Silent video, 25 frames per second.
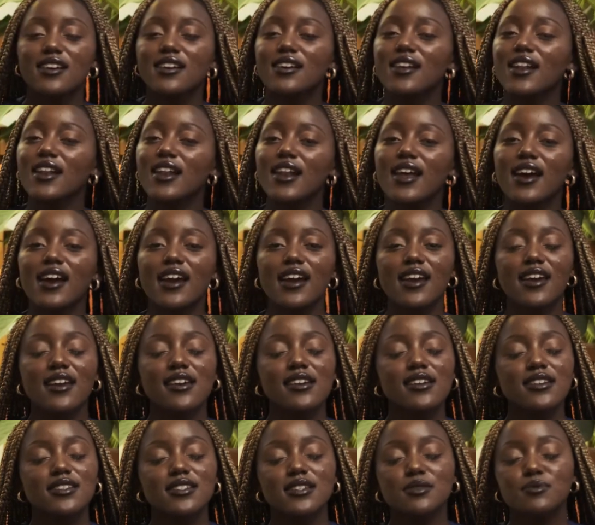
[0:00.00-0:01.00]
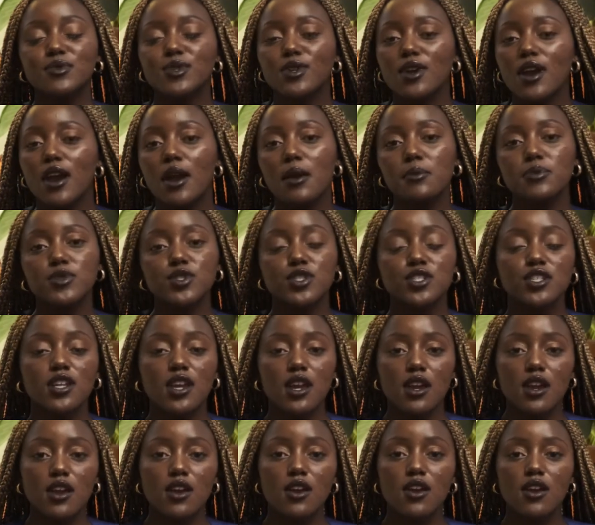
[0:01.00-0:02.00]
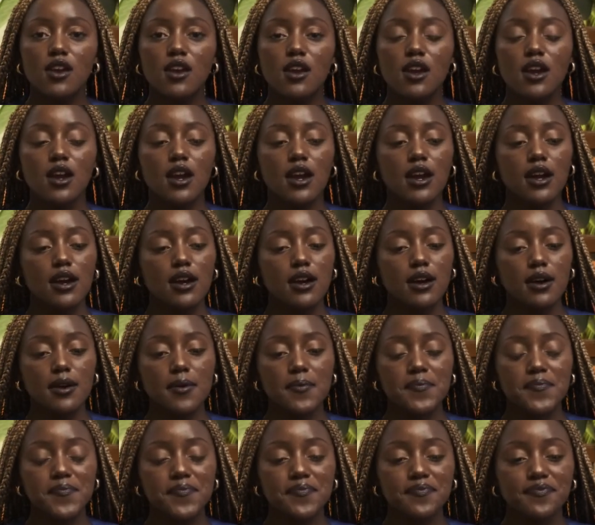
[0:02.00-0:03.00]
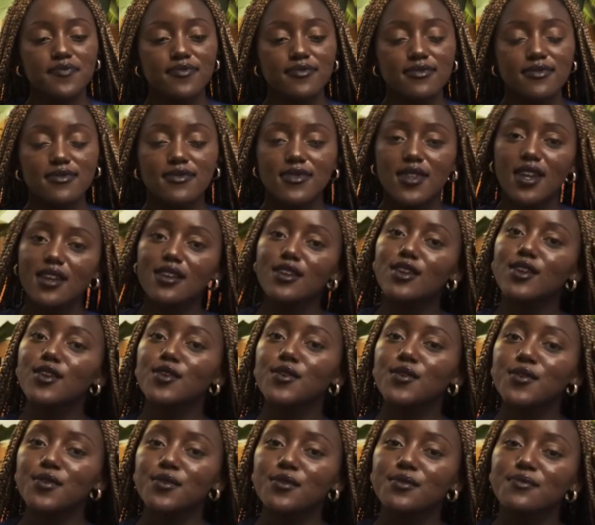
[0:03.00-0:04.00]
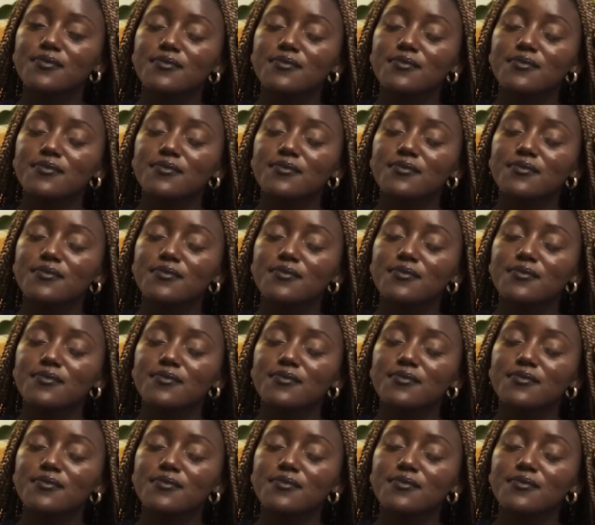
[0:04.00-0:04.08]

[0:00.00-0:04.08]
Like, subscribe, share. Thank you.